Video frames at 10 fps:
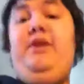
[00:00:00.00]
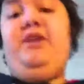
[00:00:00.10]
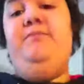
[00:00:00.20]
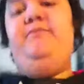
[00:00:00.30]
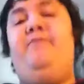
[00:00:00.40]
it
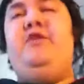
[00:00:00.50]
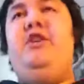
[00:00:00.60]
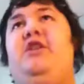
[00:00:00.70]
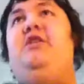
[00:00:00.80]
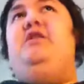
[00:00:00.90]
in
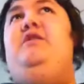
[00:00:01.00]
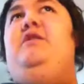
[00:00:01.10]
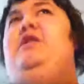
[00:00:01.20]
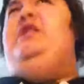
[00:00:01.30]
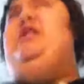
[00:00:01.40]

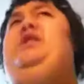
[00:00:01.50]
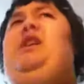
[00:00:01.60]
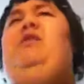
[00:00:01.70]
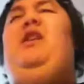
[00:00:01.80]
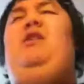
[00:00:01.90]
and
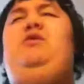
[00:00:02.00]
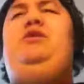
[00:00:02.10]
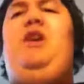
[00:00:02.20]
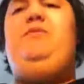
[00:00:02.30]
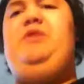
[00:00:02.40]
I, I would
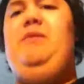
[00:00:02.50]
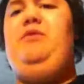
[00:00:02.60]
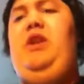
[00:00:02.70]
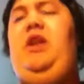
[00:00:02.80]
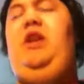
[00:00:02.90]
type the same
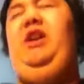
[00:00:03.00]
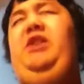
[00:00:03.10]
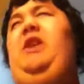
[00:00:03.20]
sound. I, I